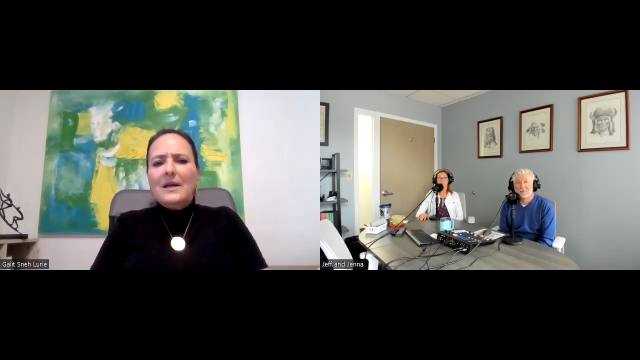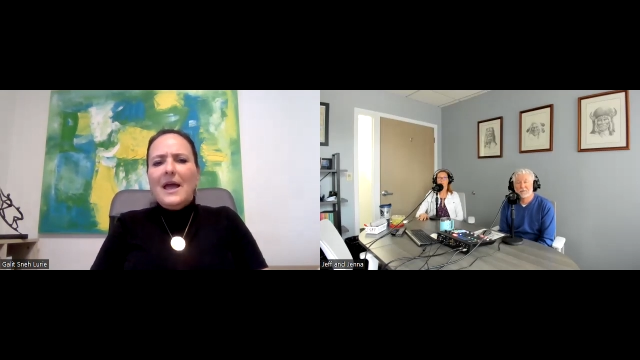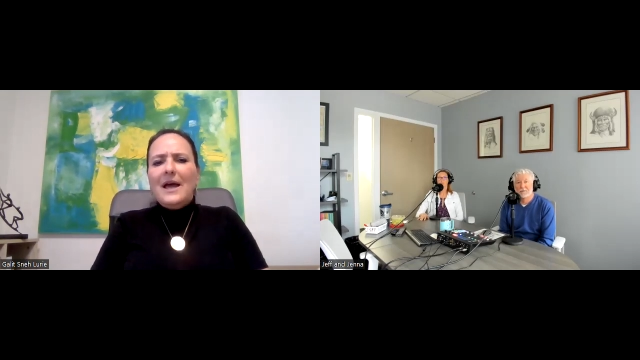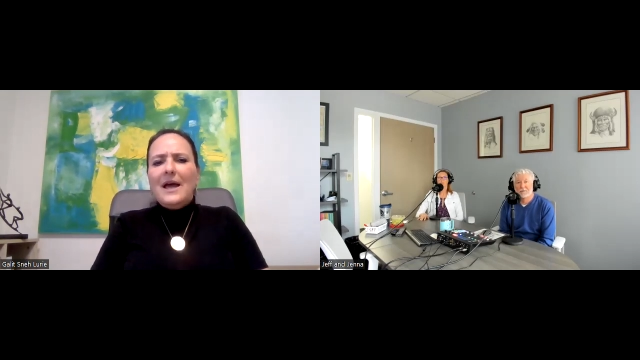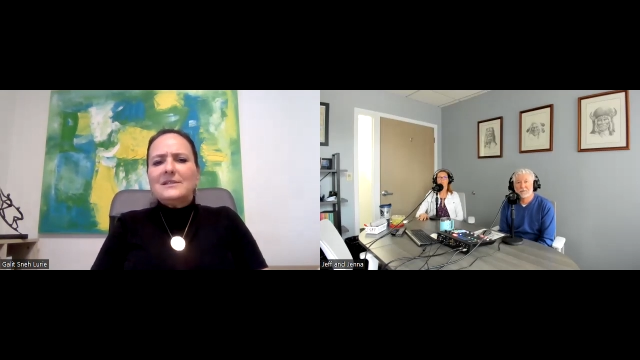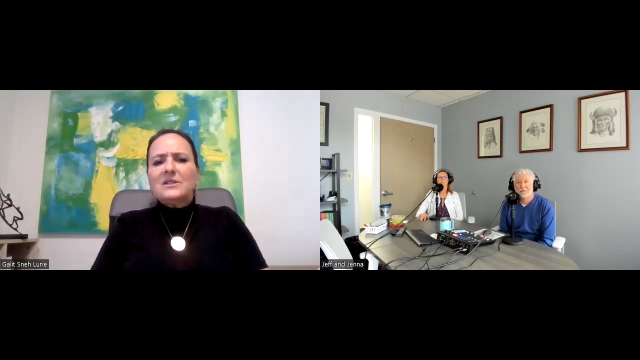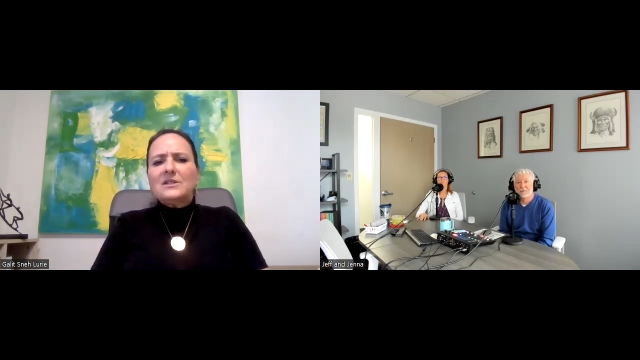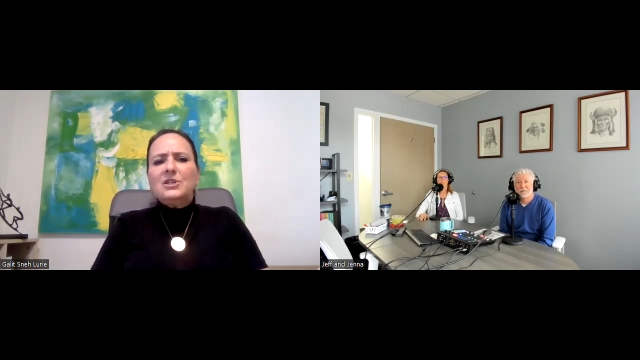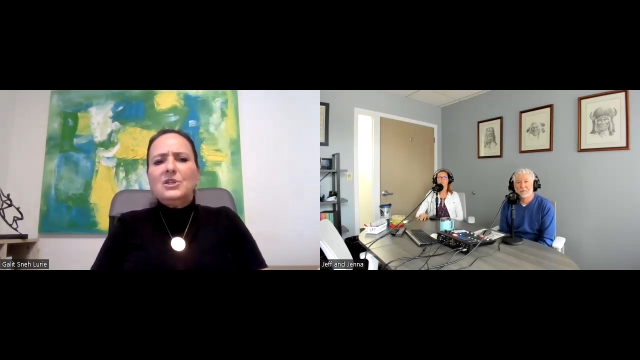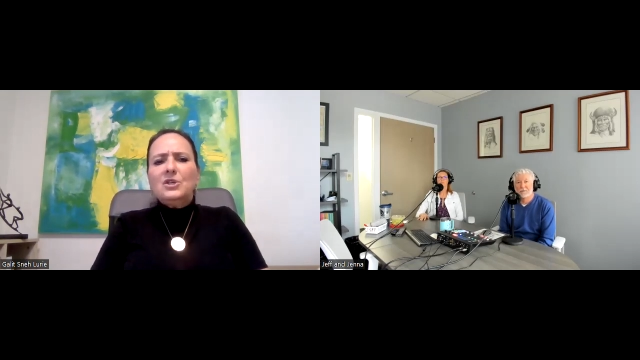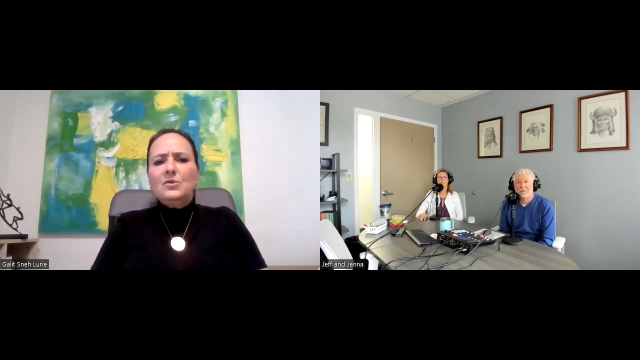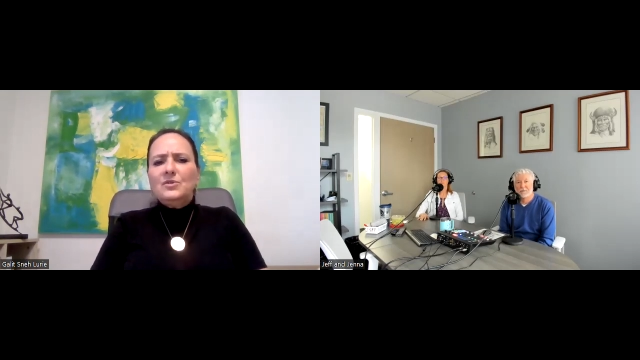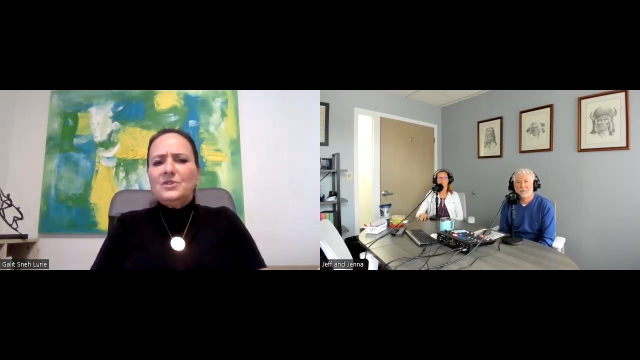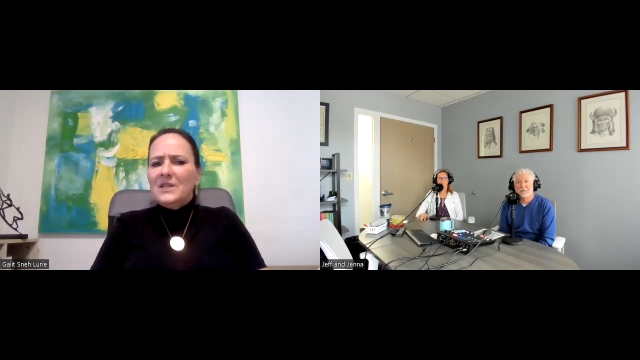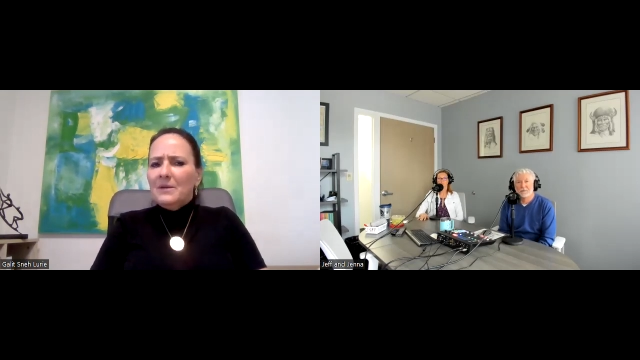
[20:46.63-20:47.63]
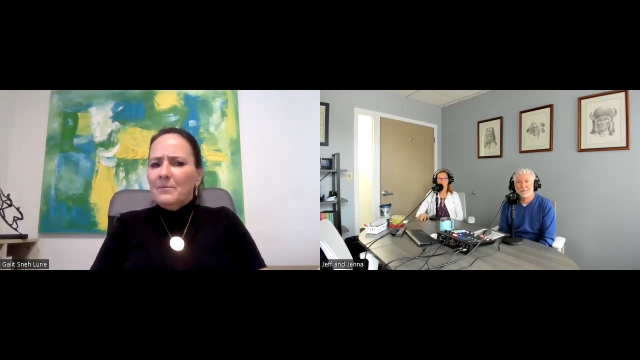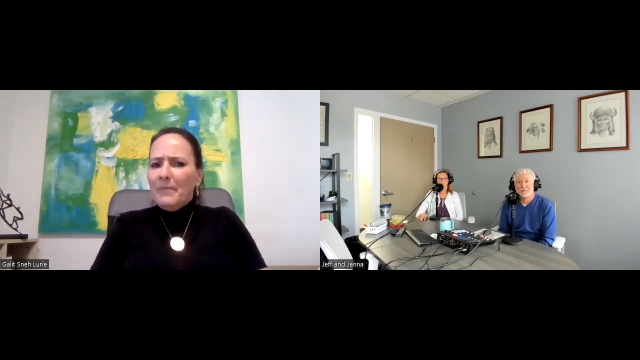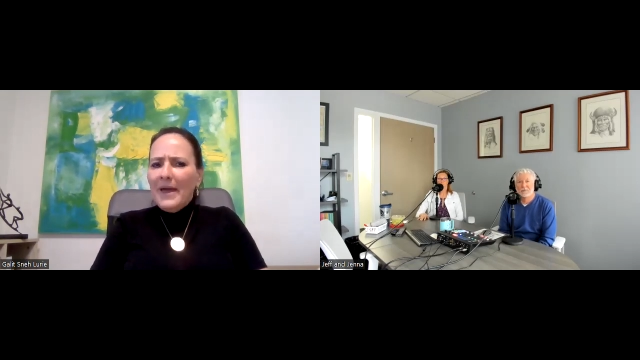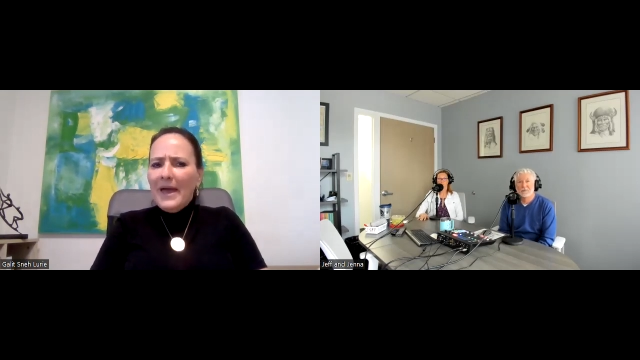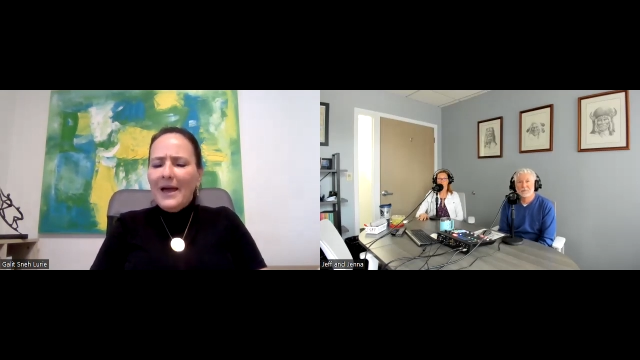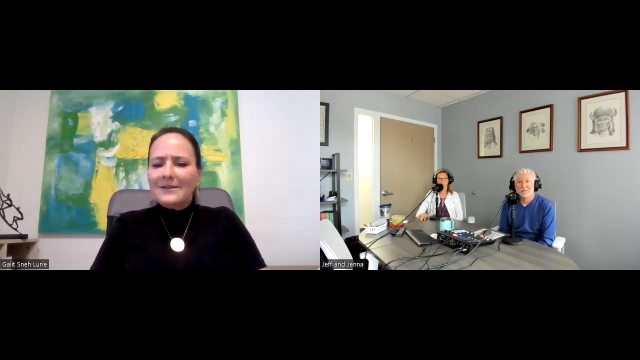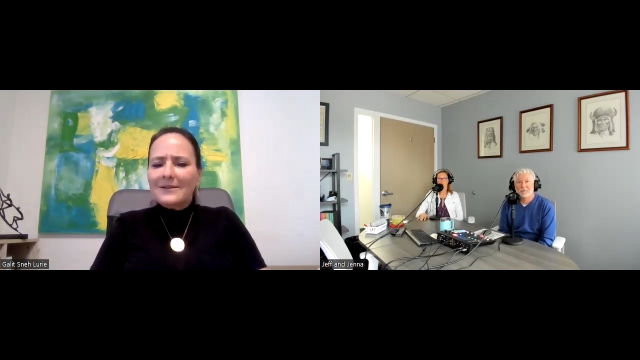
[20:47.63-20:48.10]
has a huge
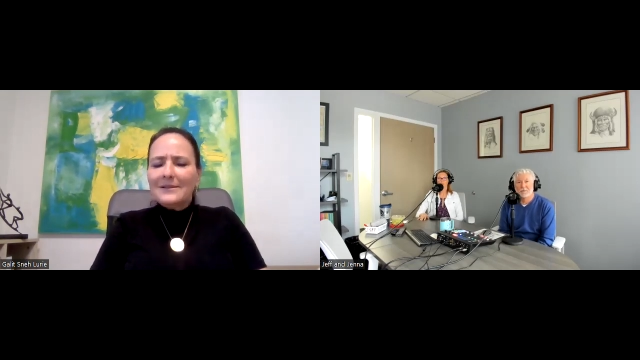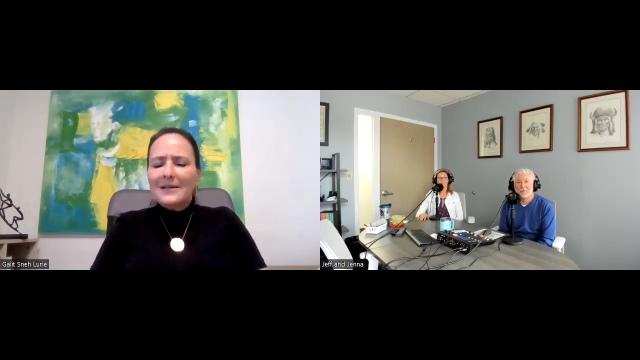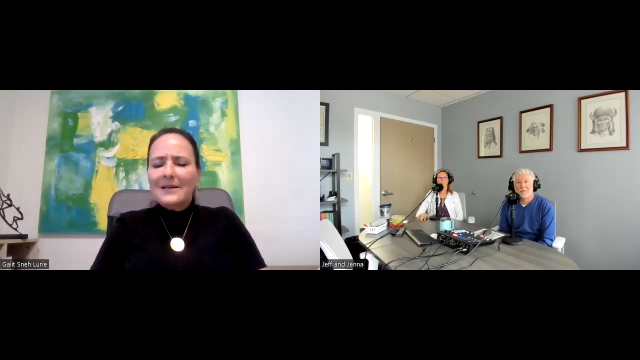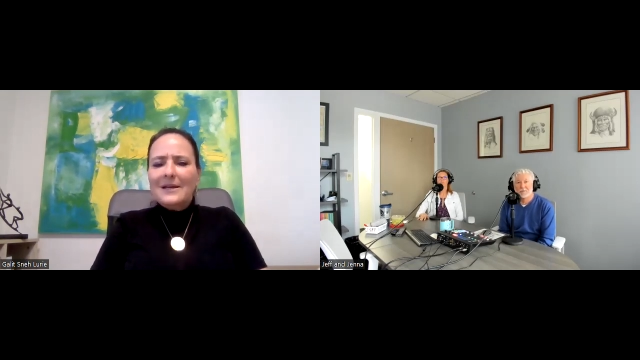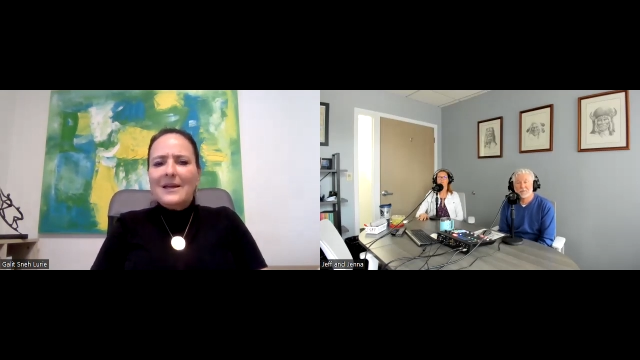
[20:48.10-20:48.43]
impact.